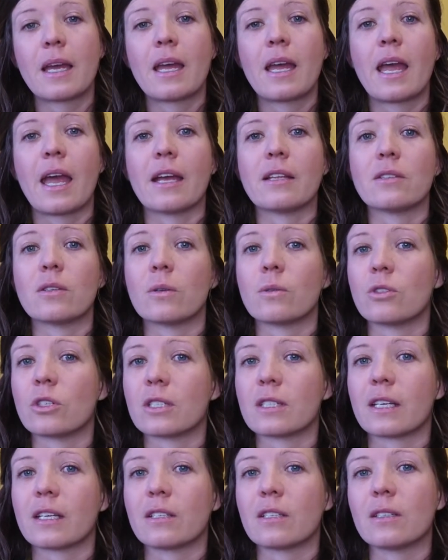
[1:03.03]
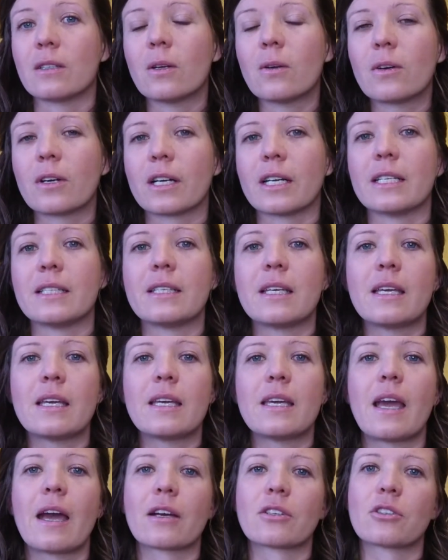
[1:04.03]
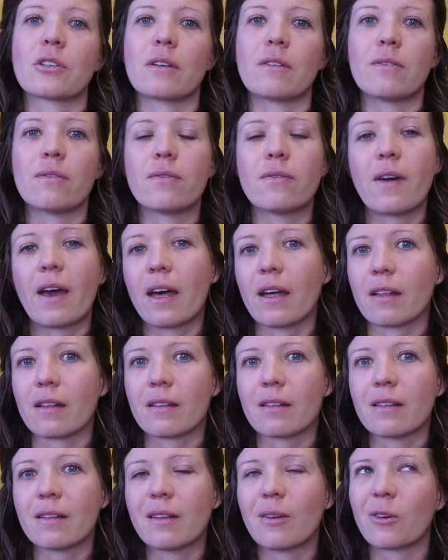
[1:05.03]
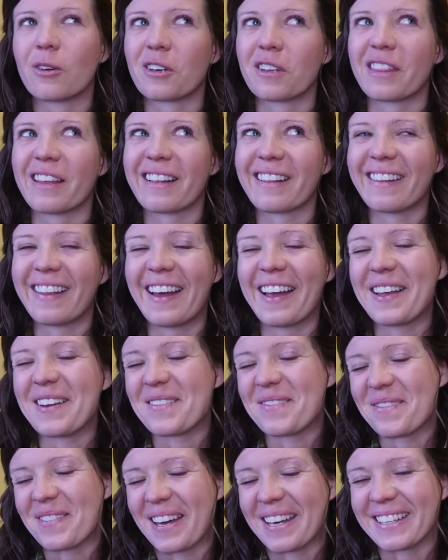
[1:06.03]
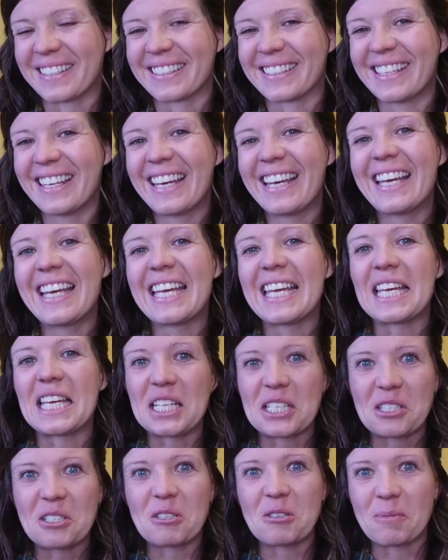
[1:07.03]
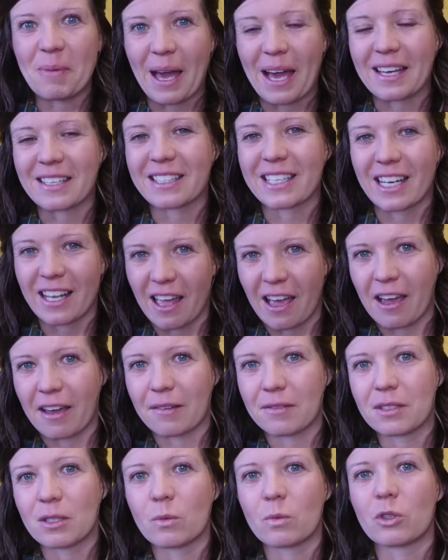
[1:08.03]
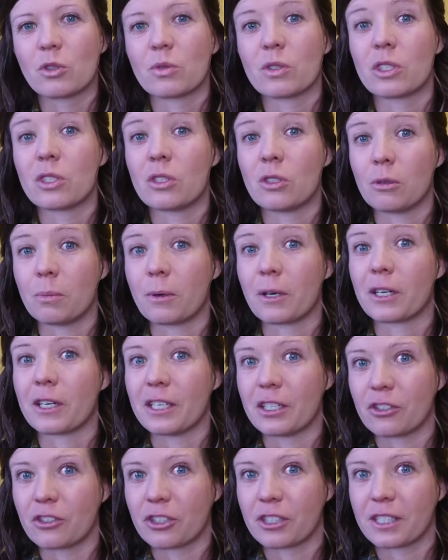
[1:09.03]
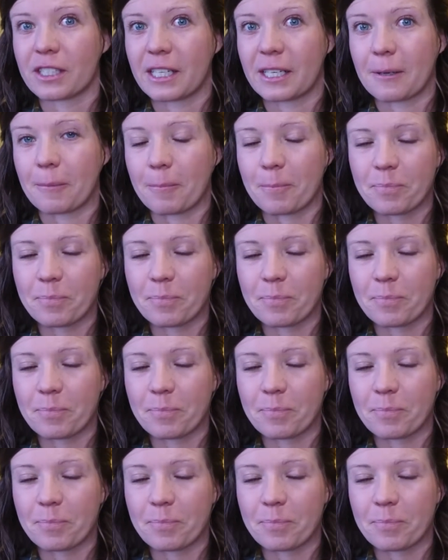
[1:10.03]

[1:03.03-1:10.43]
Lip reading: And so just like Dolores, he actually fell, or the client fell, into past lives, which was super interesting.